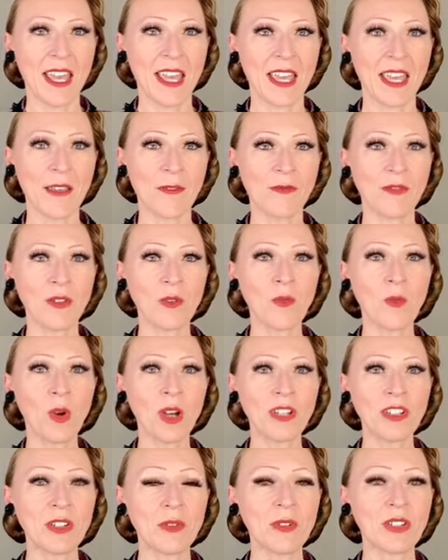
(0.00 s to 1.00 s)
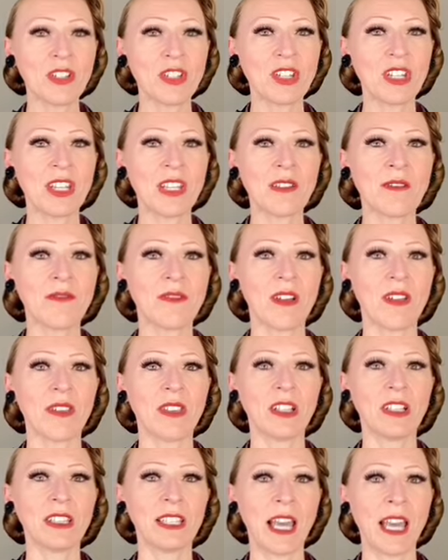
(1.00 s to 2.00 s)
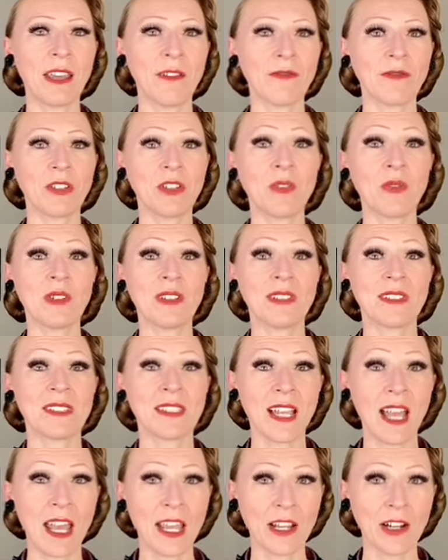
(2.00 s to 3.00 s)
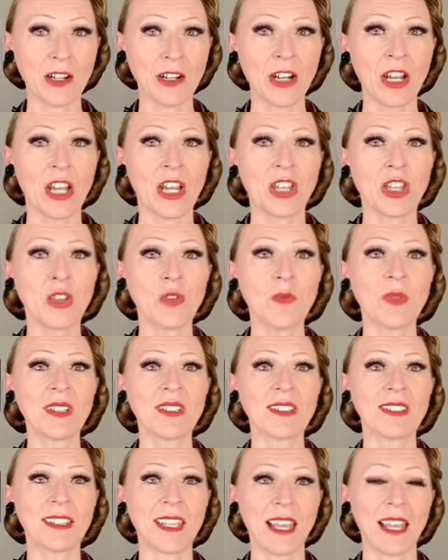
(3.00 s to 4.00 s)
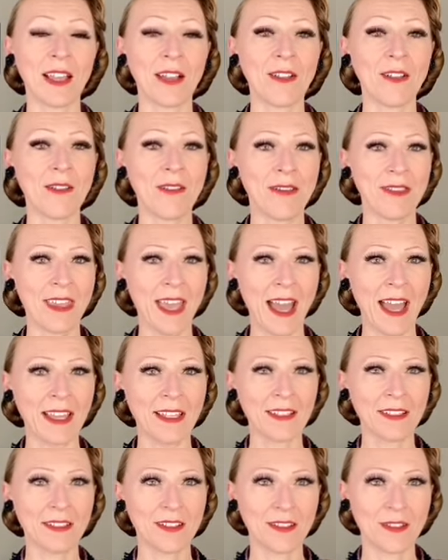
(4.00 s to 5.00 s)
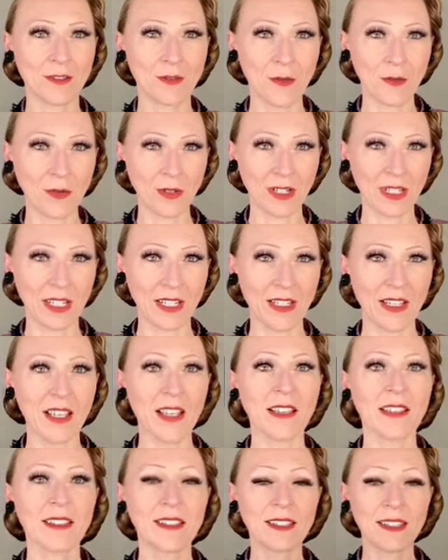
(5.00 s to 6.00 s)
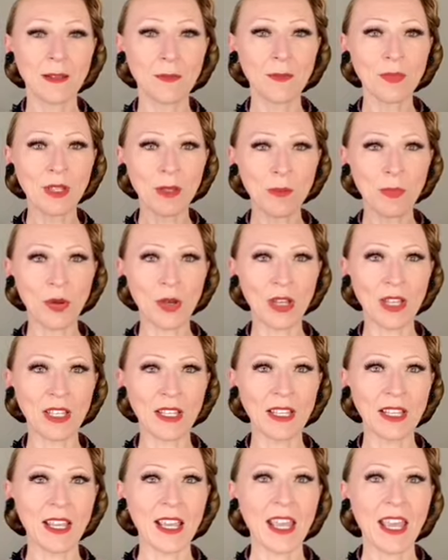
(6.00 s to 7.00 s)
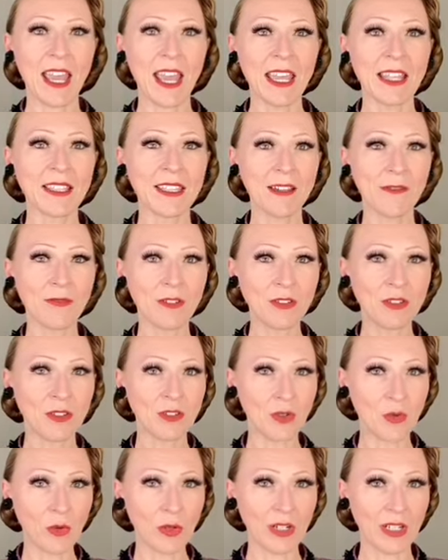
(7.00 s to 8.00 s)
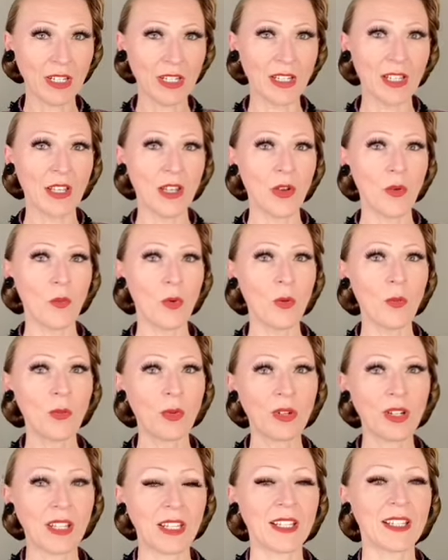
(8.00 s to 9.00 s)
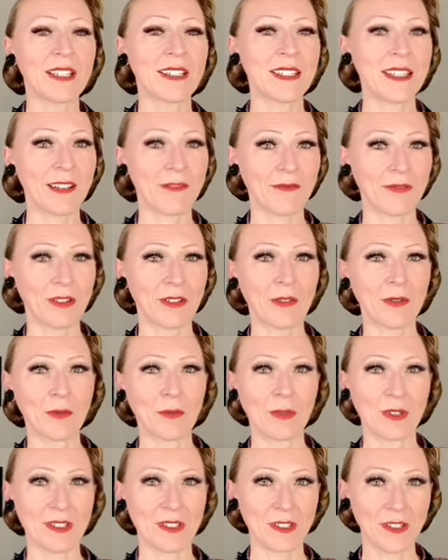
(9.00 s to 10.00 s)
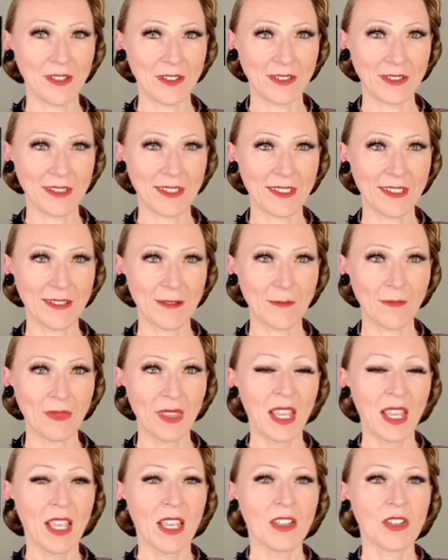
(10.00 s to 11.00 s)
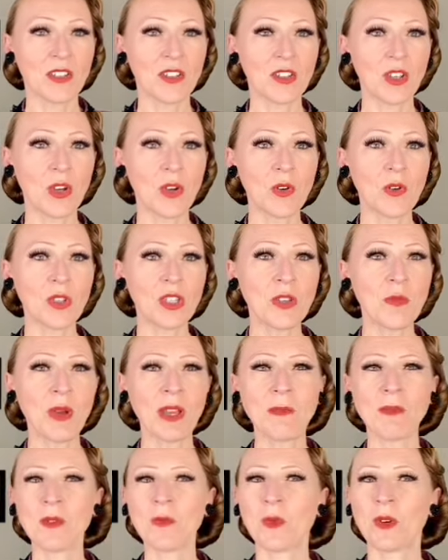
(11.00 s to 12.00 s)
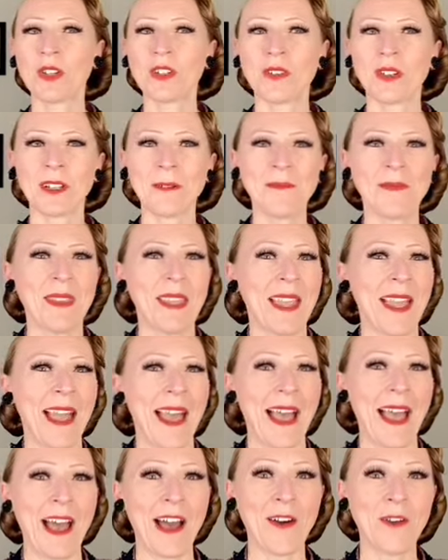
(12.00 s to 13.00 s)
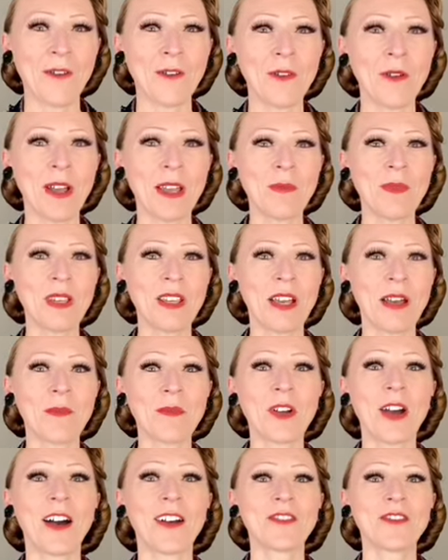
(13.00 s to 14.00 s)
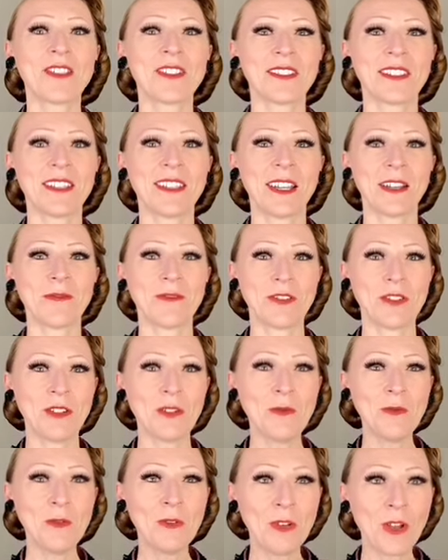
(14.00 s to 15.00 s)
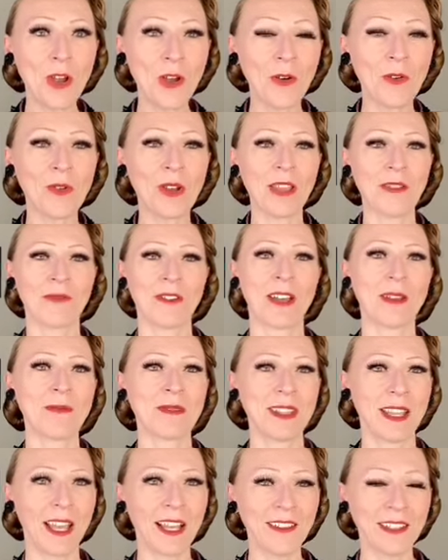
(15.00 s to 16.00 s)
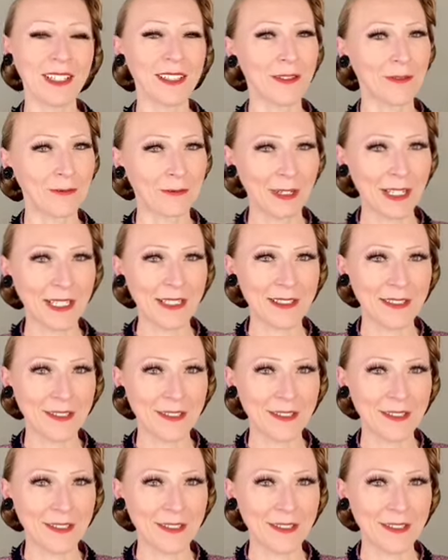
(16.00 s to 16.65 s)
If you want to achieve the life you desire, you must tell that story. Simply put, a different story will bring different results. So you might be wondering, how do I become conscious enough to know if I'm telling the right